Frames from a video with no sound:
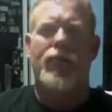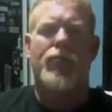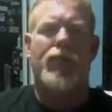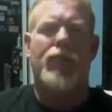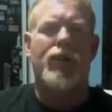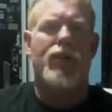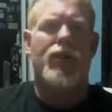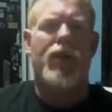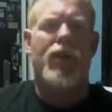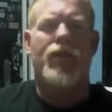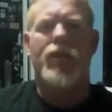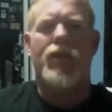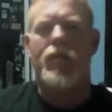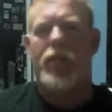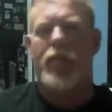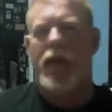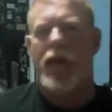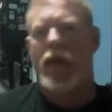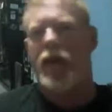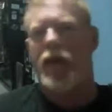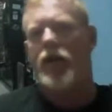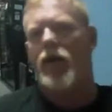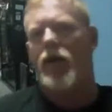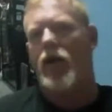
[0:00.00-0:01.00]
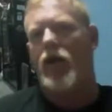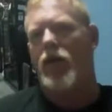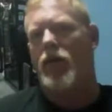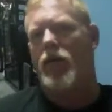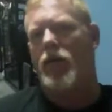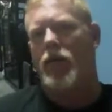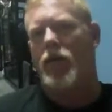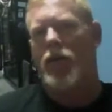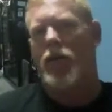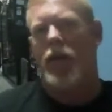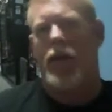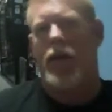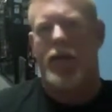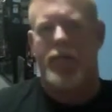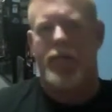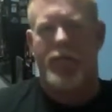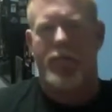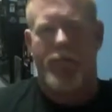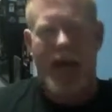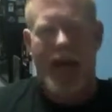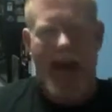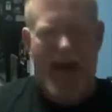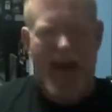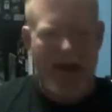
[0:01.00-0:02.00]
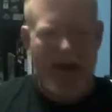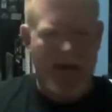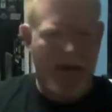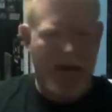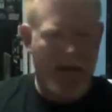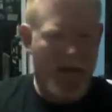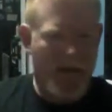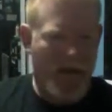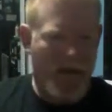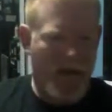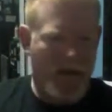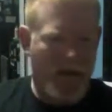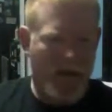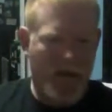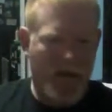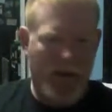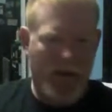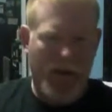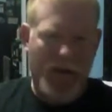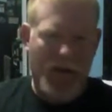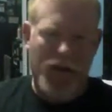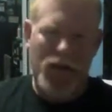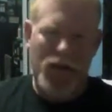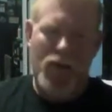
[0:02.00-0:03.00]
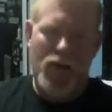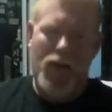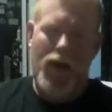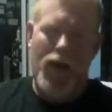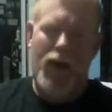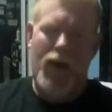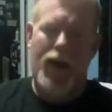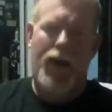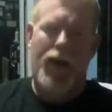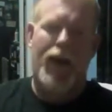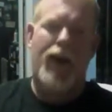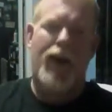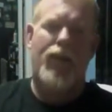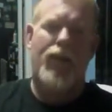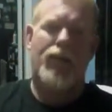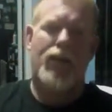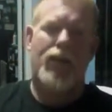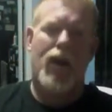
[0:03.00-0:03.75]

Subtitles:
been to every pain doctor and back doctor, and you know, I haven't